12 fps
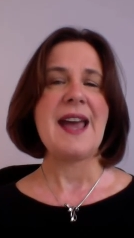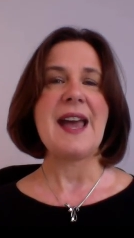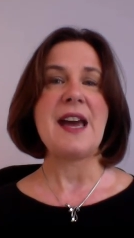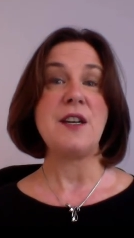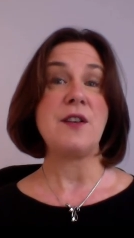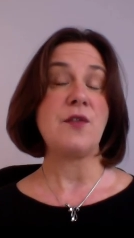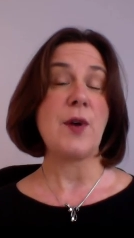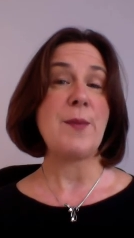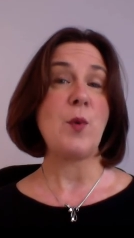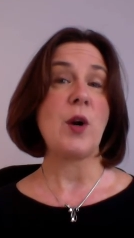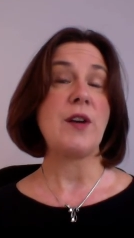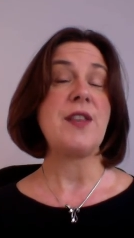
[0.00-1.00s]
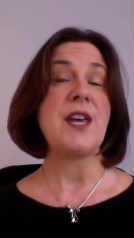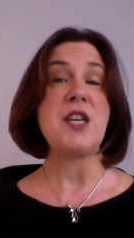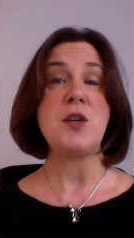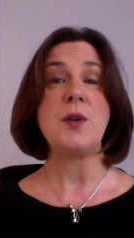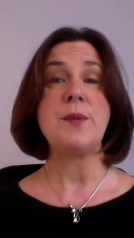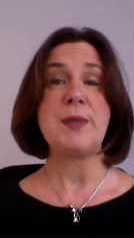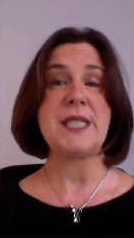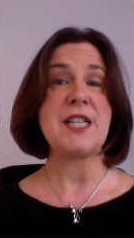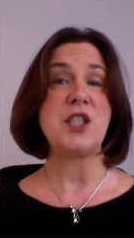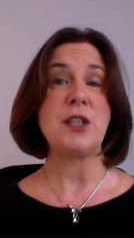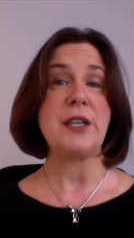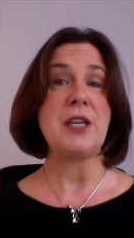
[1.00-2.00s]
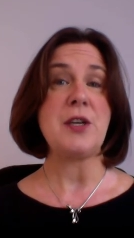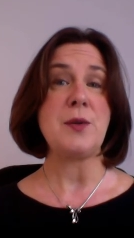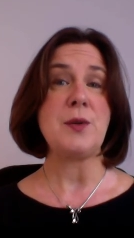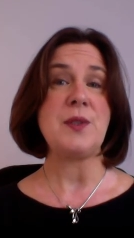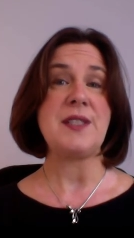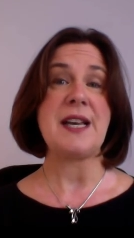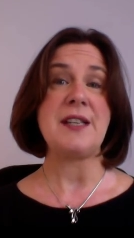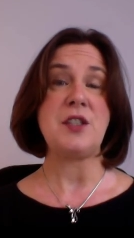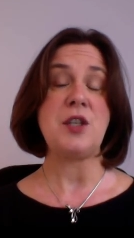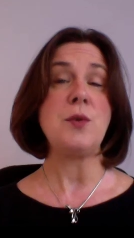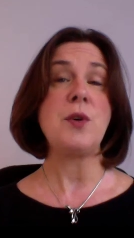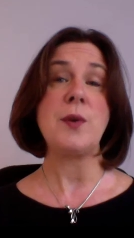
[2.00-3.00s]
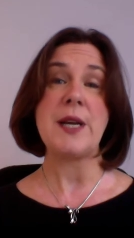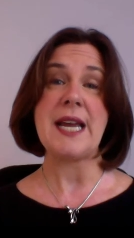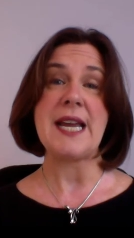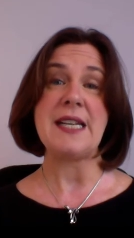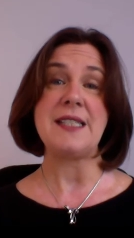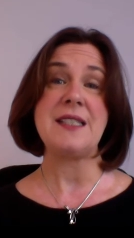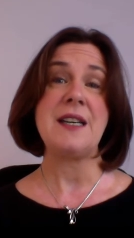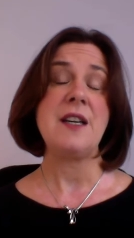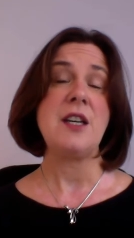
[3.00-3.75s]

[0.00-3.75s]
and a framework that you could potentially use as you create